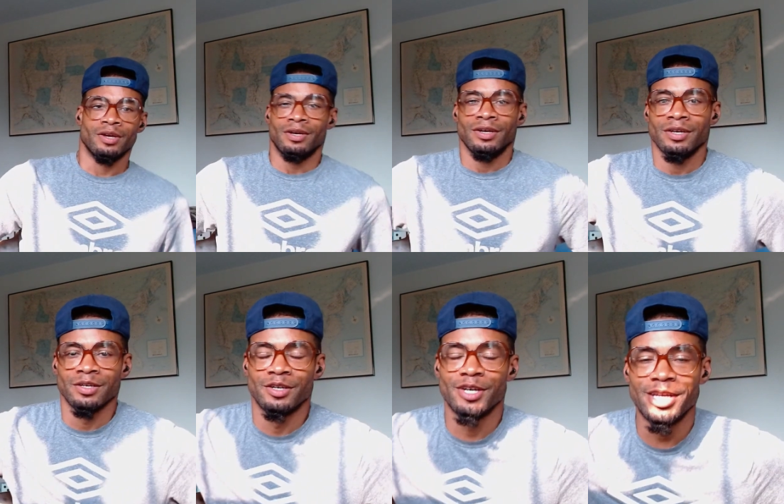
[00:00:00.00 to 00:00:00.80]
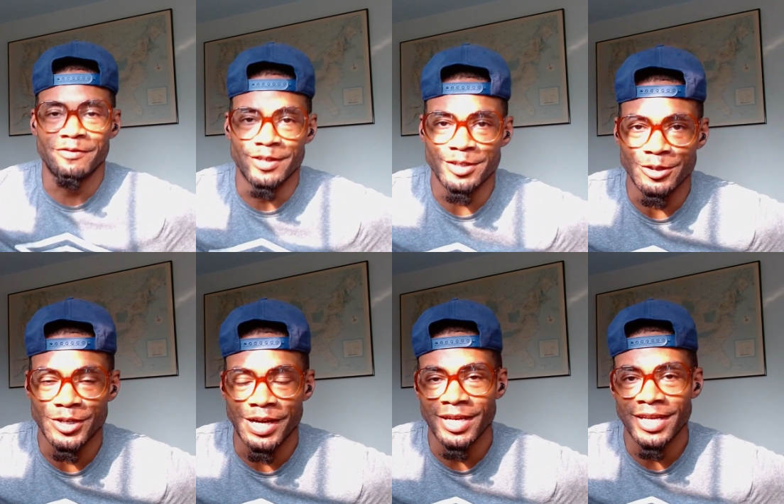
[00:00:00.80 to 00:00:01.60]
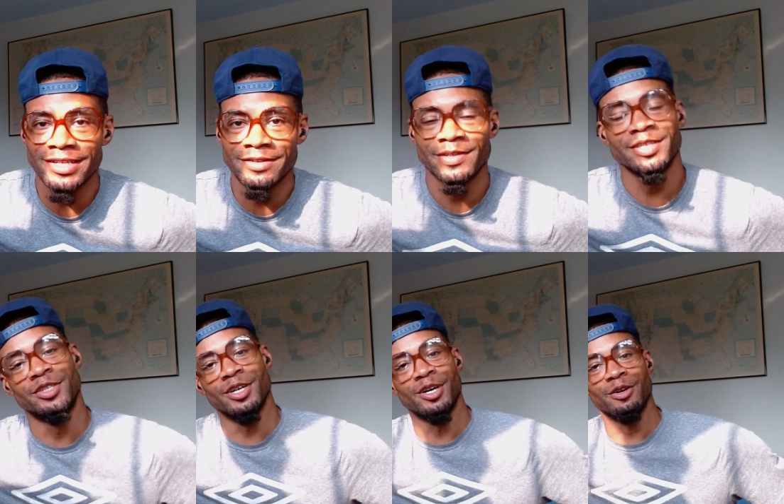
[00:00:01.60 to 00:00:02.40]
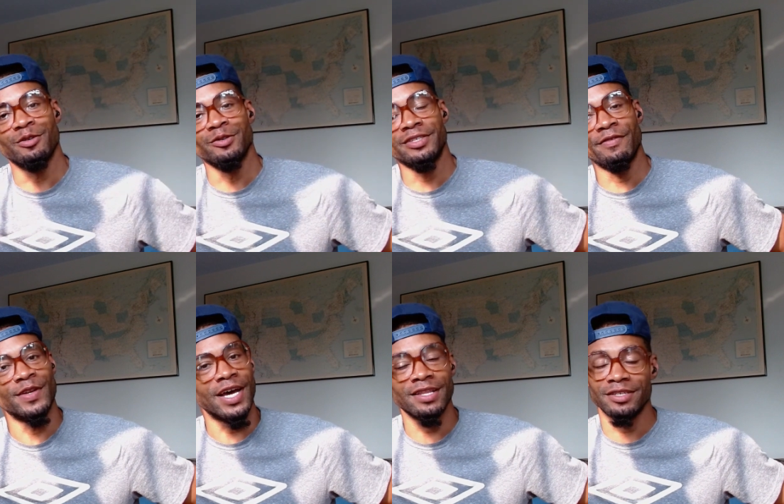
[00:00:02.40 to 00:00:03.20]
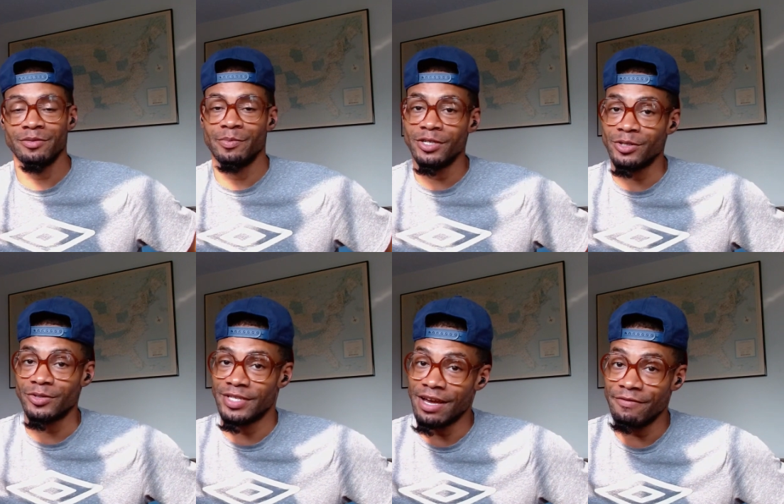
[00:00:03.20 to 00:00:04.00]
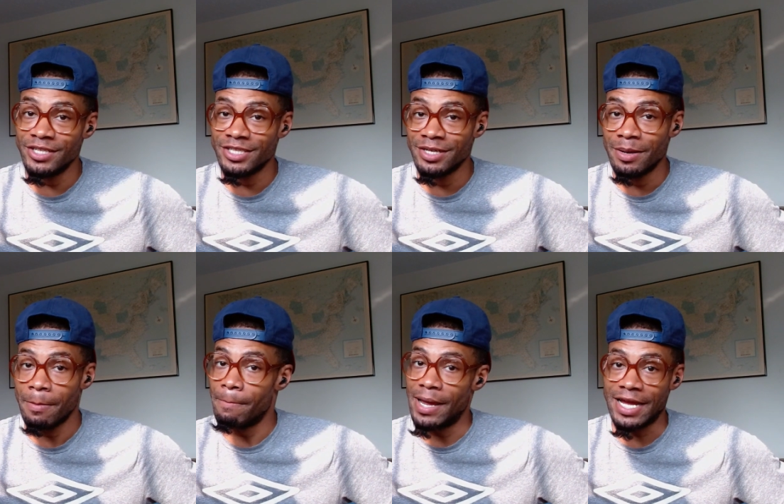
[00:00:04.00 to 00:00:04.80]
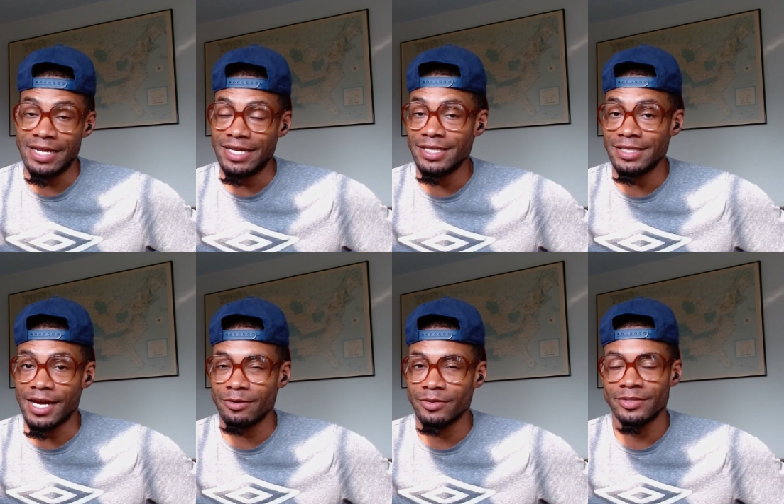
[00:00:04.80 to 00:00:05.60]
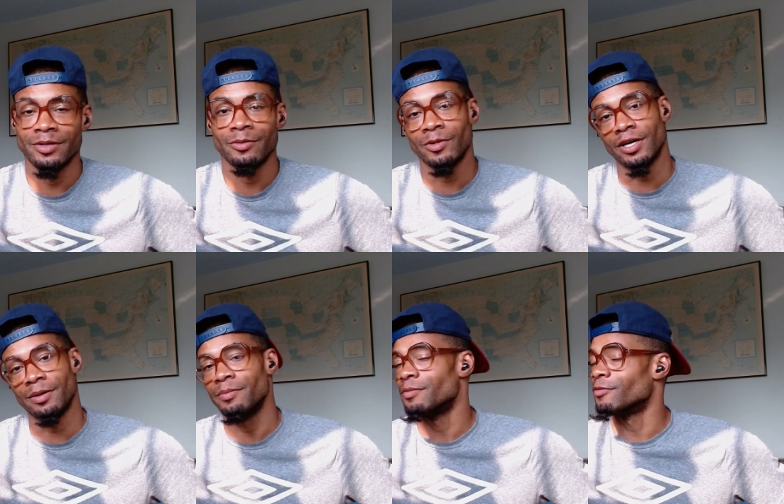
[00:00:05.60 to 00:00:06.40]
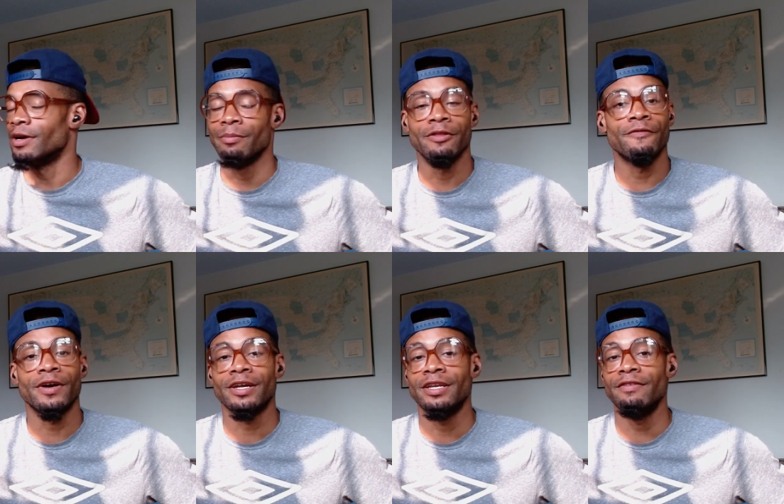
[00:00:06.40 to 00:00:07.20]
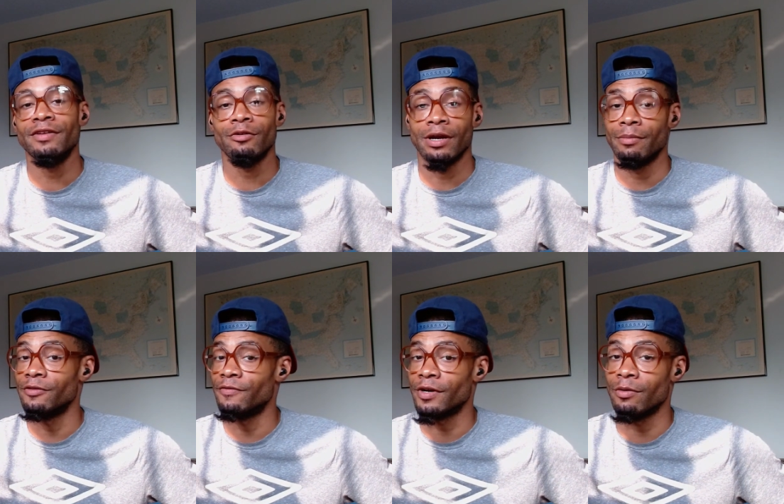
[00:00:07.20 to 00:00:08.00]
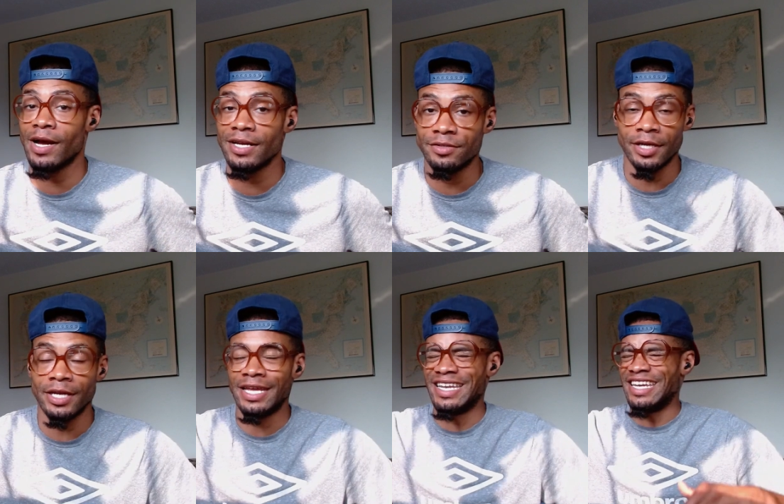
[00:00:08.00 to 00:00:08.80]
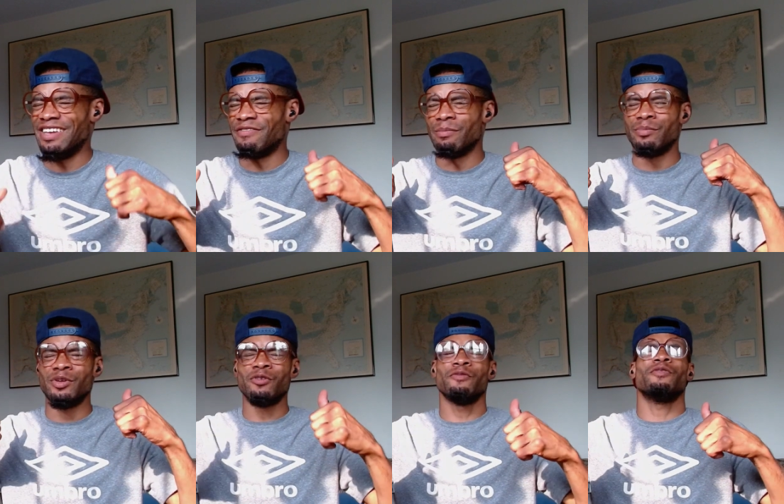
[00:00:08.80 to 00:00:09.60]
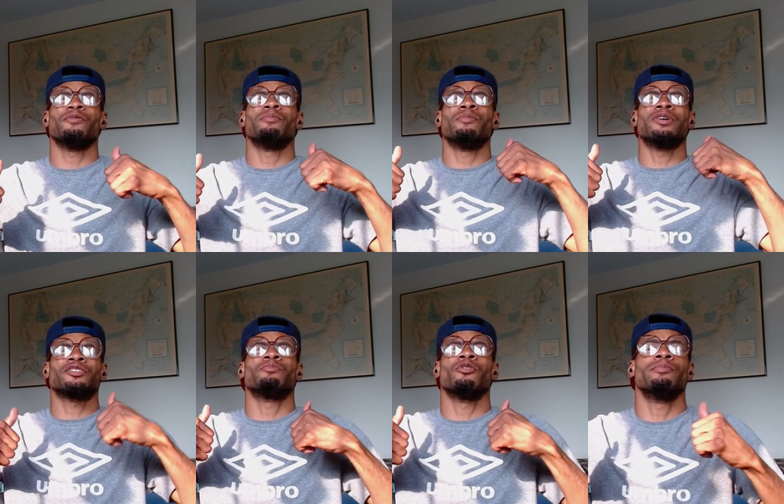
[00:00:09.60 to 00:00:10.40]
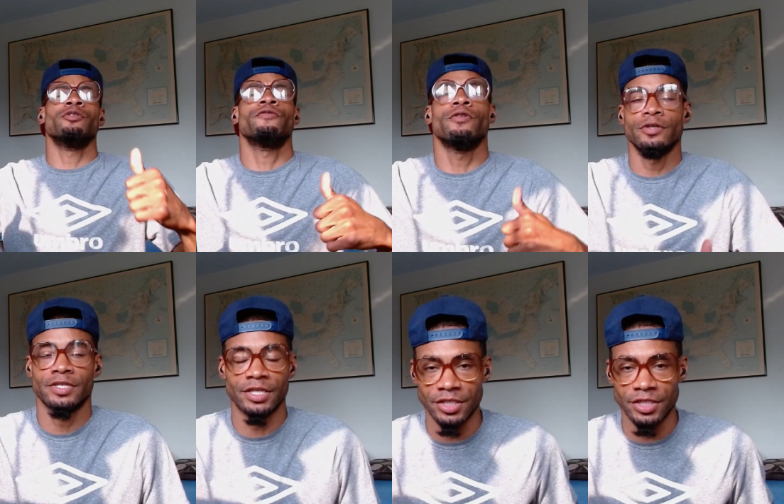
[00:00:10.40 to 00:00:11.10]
Good evening, Soul Tribe Collective. This is your Uncle Seven Nine, the spiritual savage, back into his house. What up? grandmother fucking evening, grandmother fucking rising, and an even beautiful, much more beautiful ascension.